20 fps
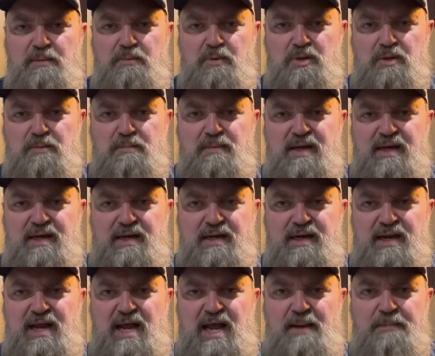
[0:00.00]
able to make
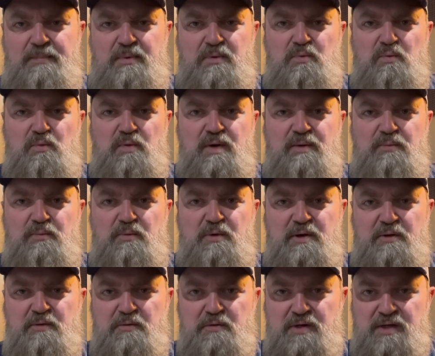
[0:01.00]
it happen when
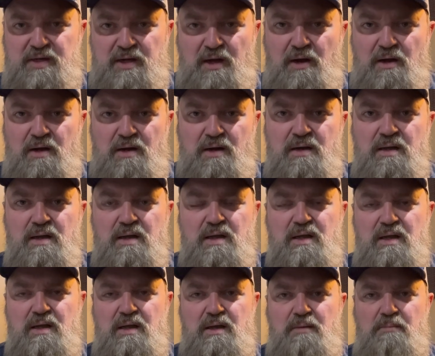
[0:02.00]
we were young.
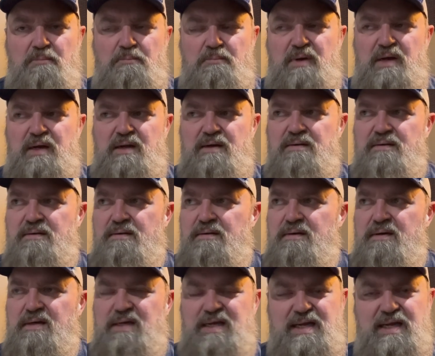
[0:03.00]
But
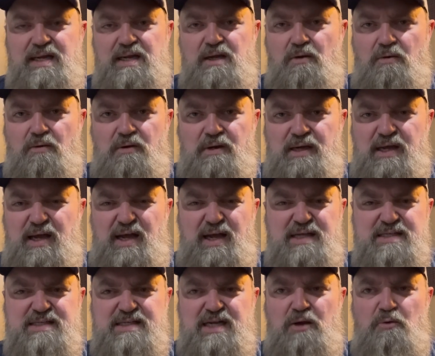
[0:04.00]
hell,
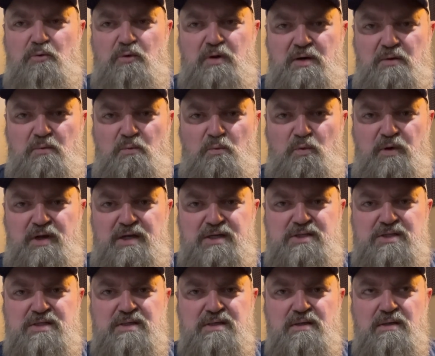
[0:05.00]
guys, I wouldn't
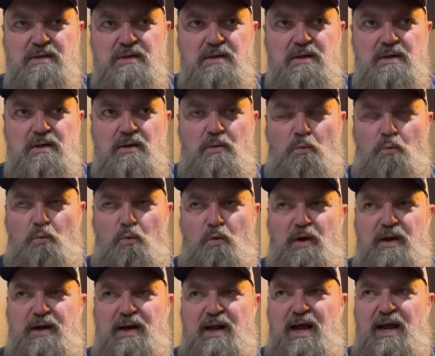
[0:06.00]
wish
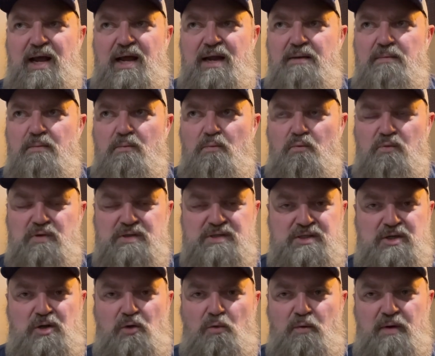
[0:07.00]
what I
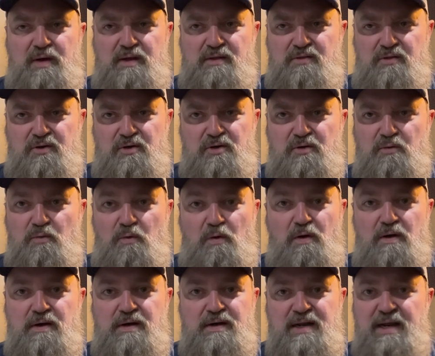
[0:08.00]
was going through
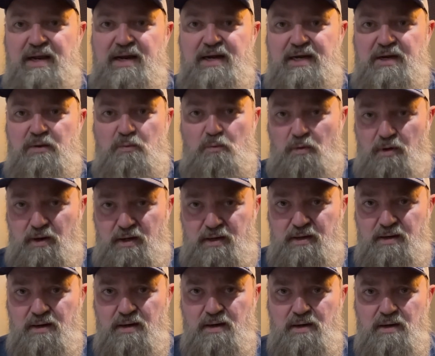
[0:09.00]
on
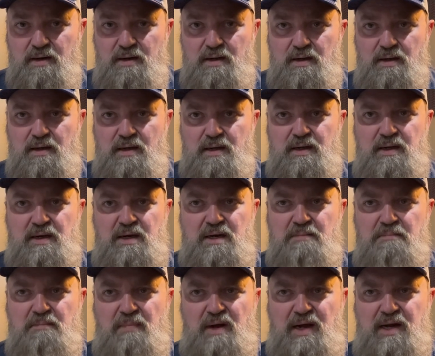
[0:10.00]
anyone uh,
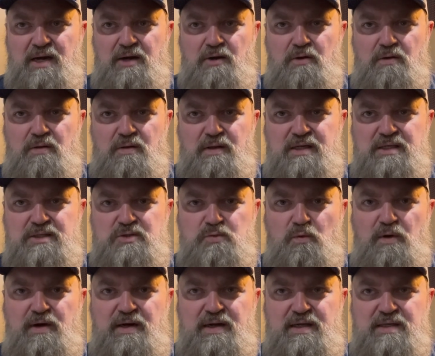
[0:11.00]
in my early
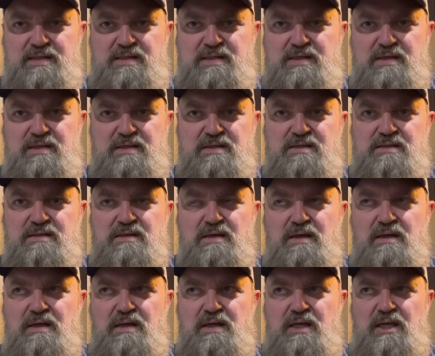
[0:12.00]
20s because
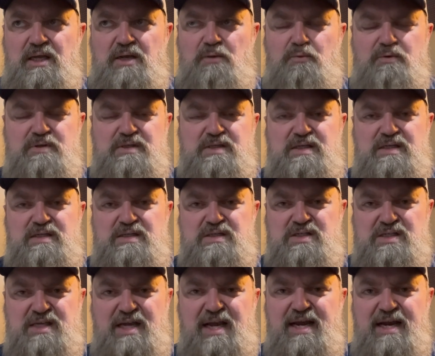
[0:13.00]
it was
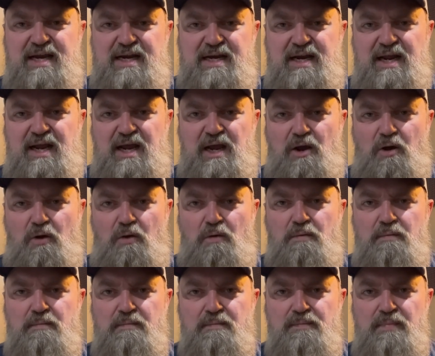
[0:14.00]
insane
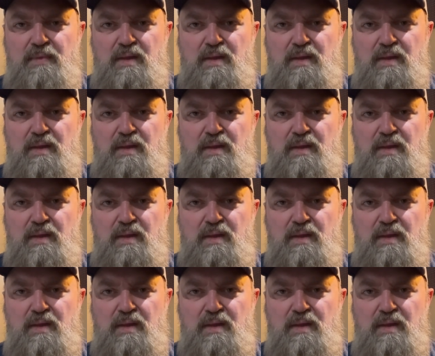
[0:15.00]
how